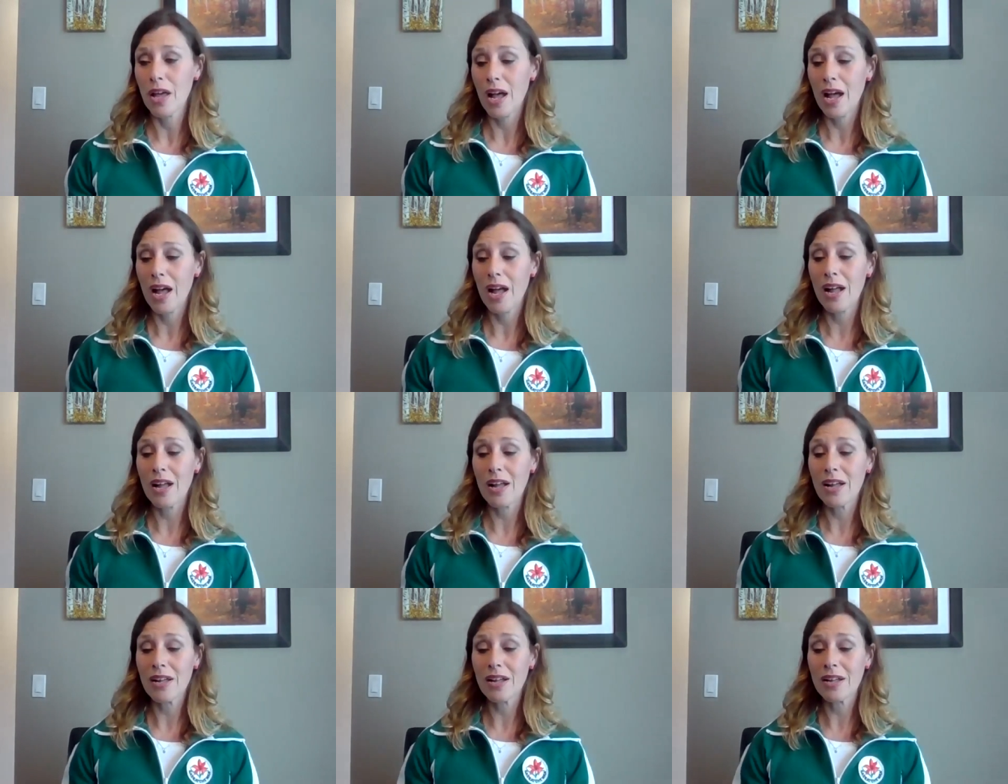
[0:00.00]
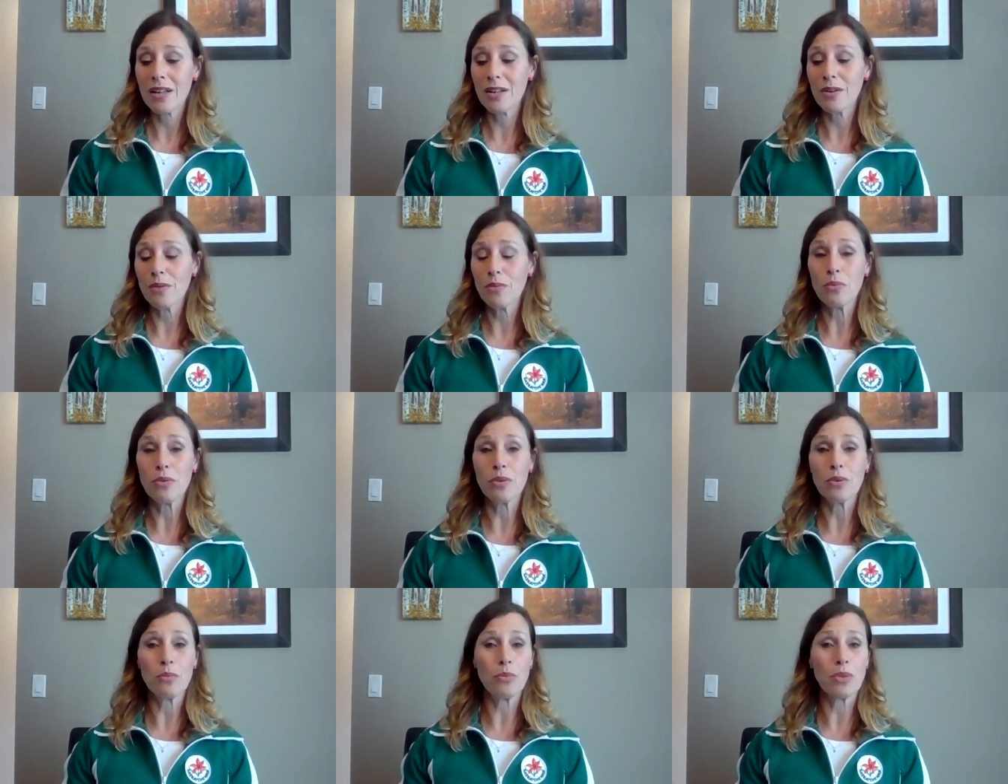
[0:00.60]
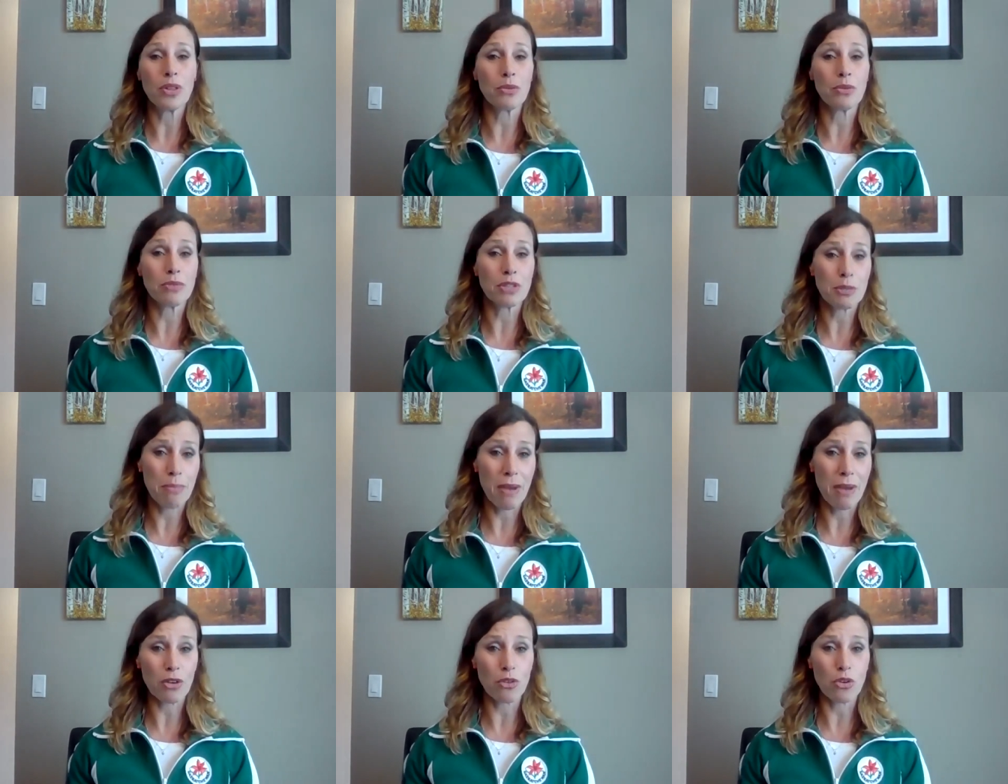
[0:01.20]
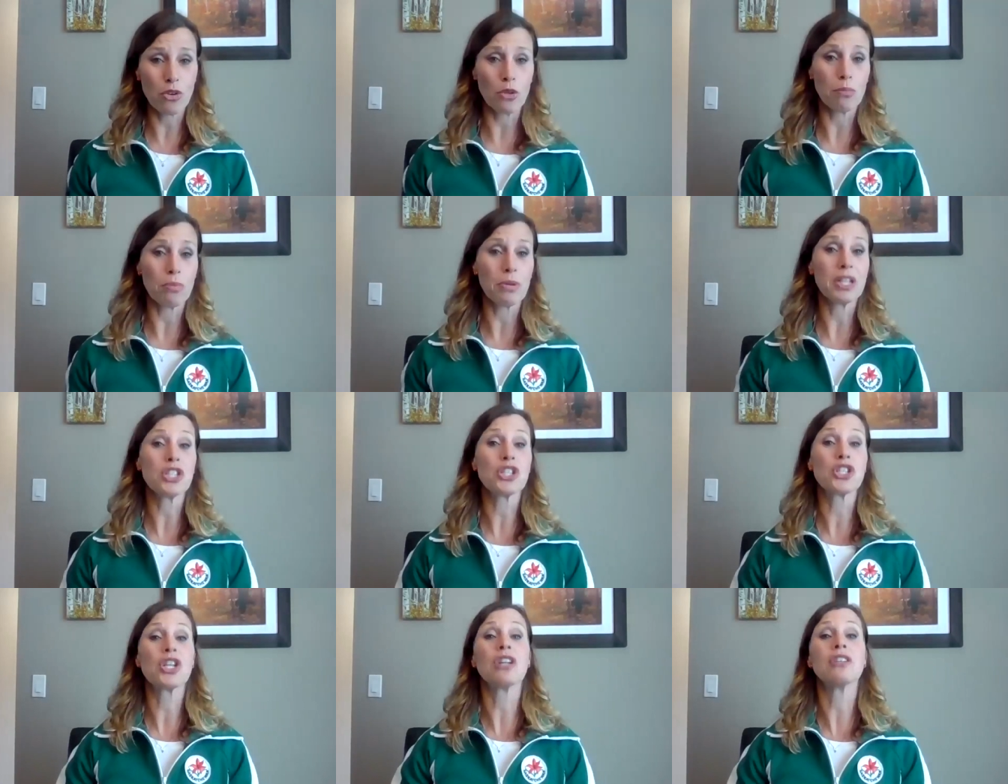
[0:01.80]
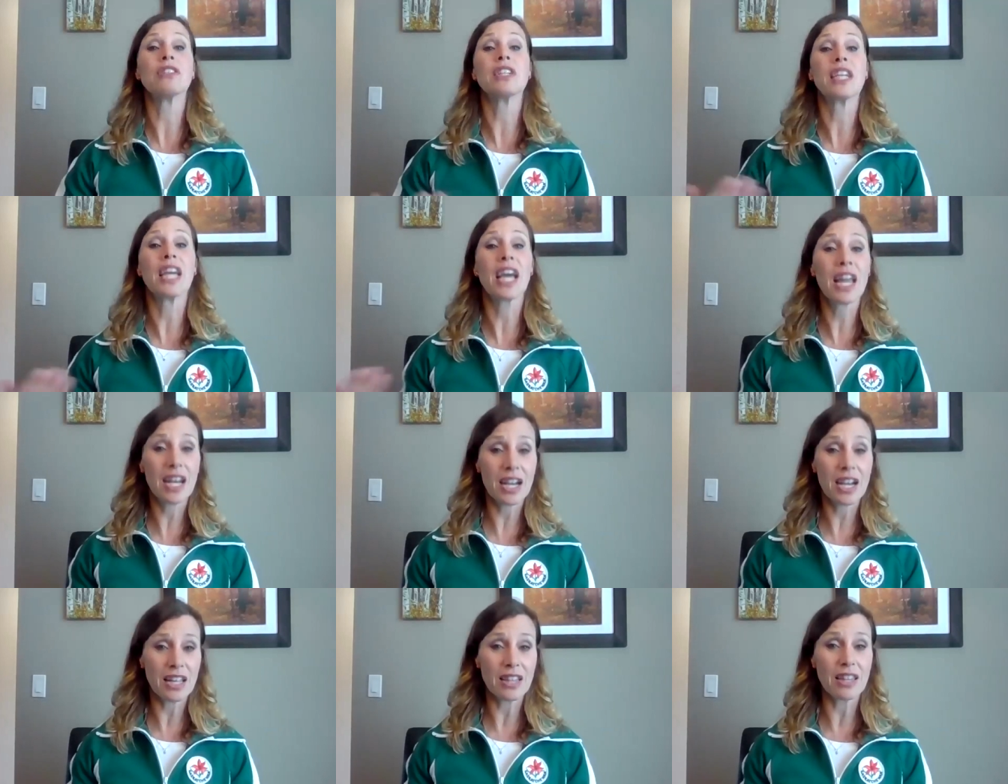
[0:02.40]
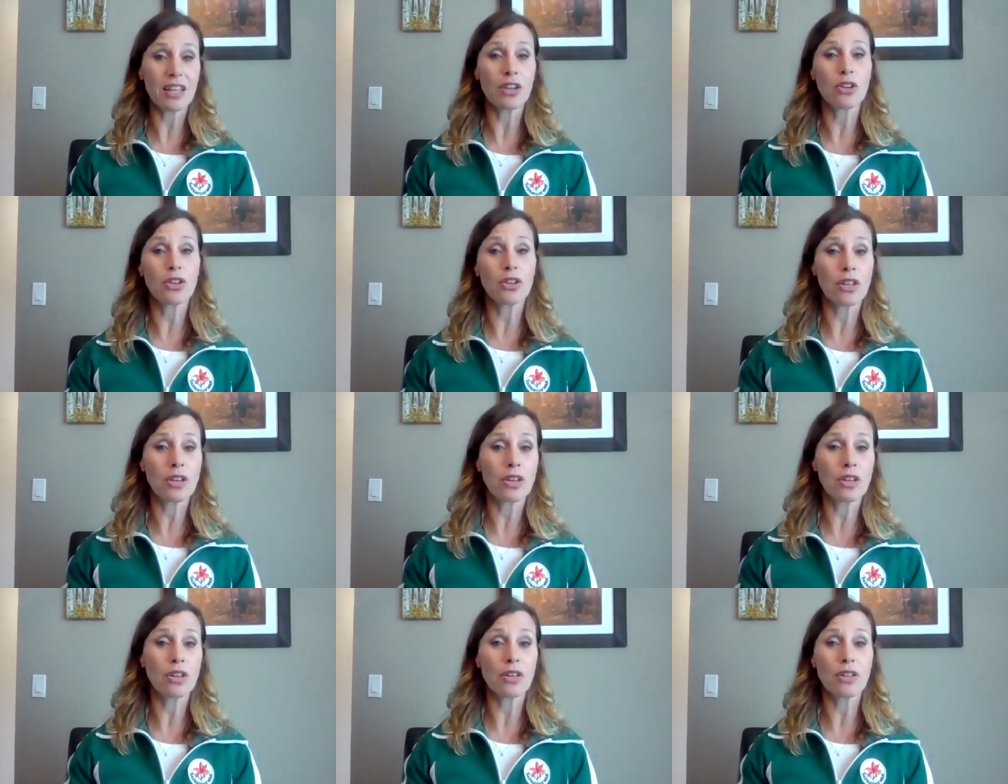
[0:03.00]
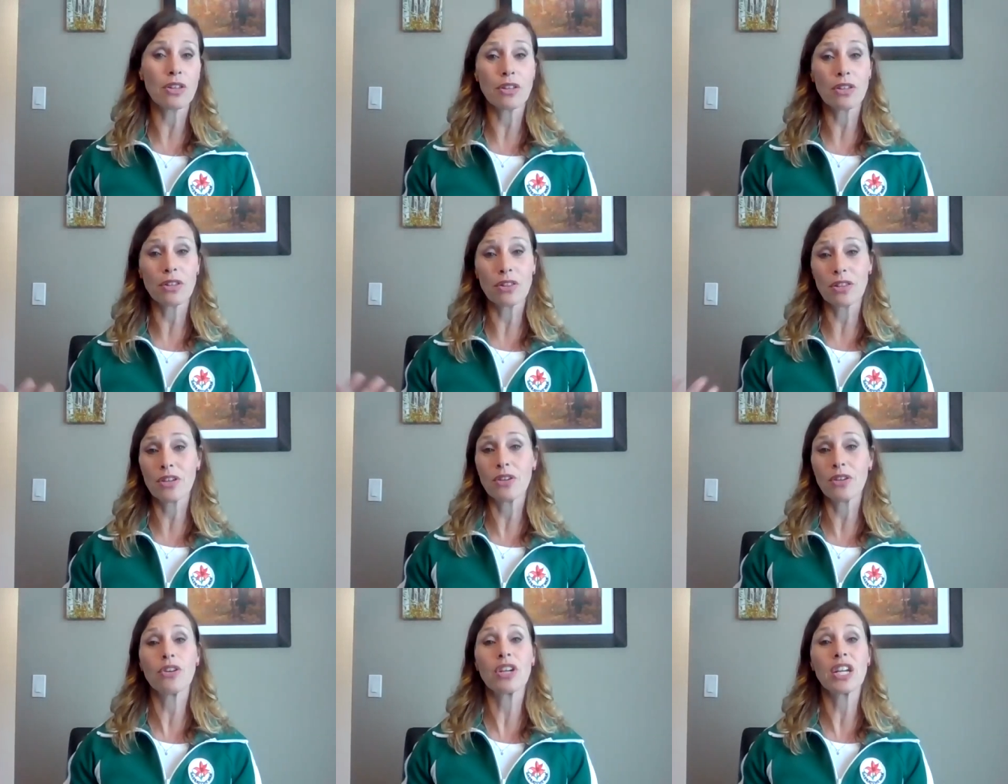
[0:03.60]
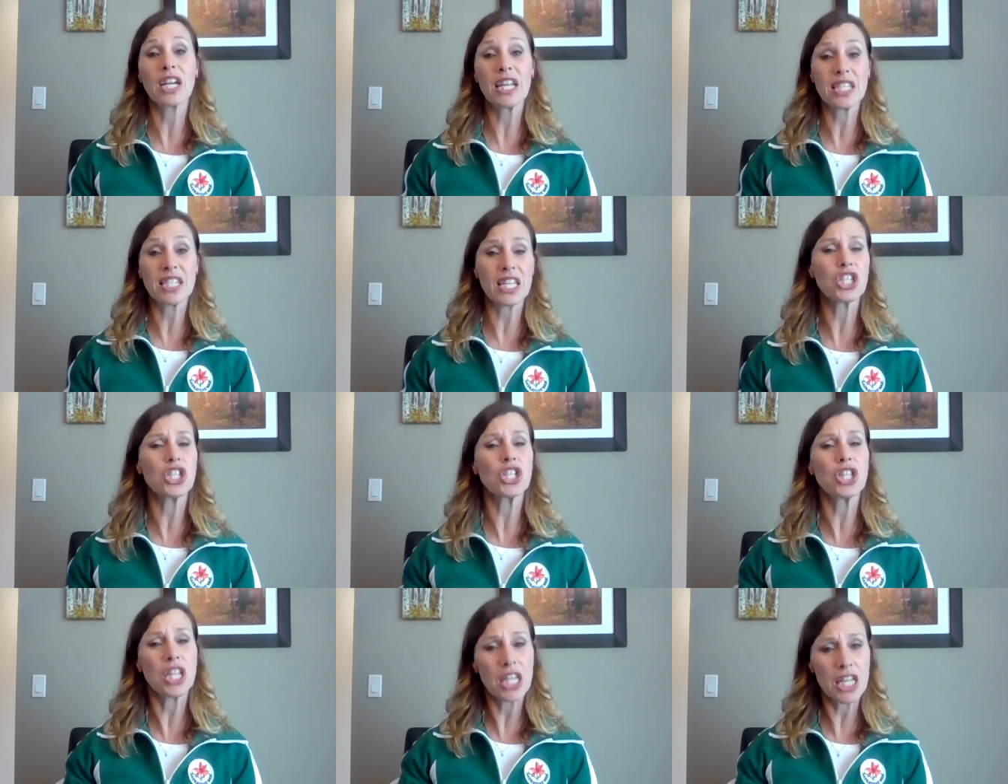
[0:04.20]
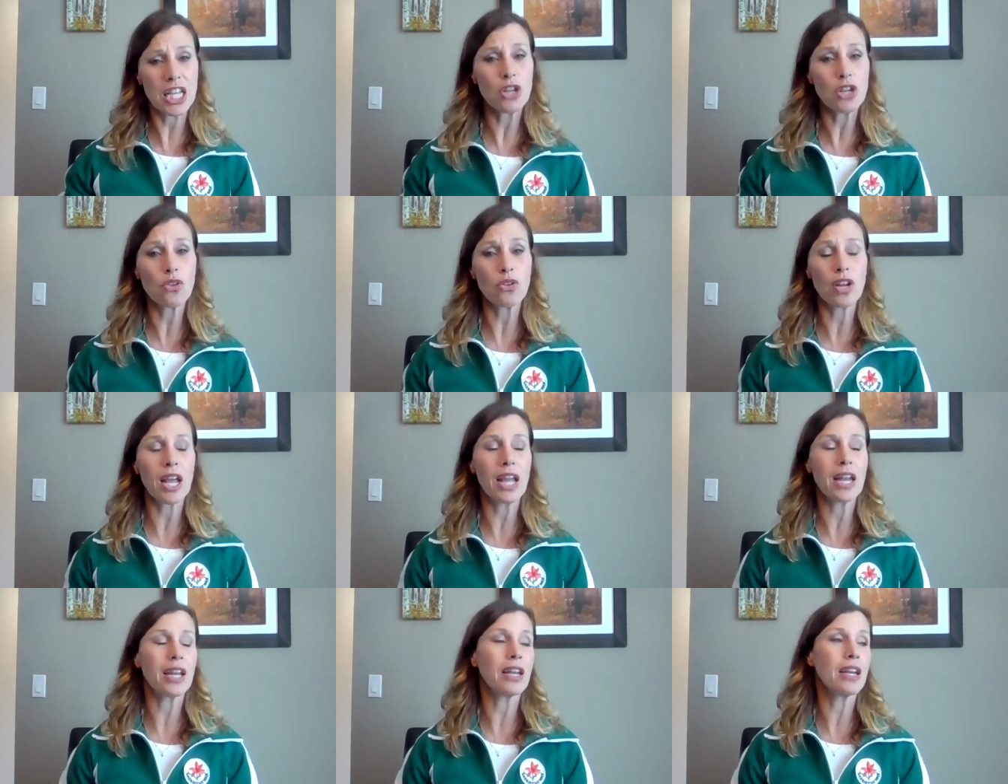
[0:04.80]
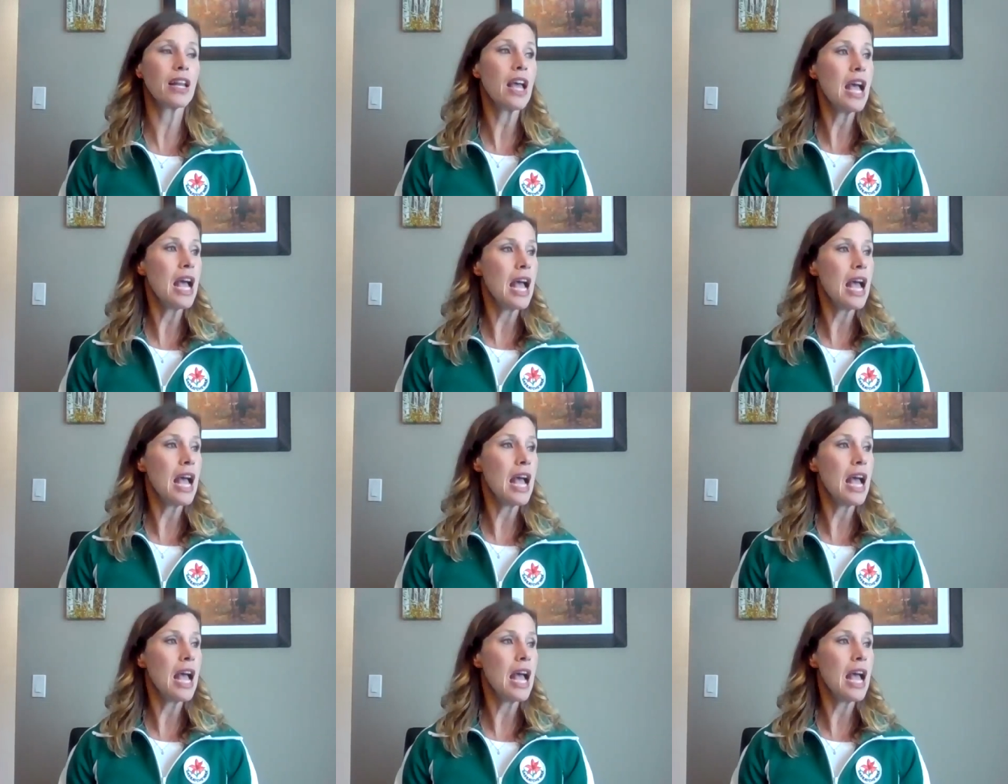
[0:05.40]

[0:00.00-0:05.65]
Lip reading: the Respect Group and Sheldon Kennedy, the organization that he created.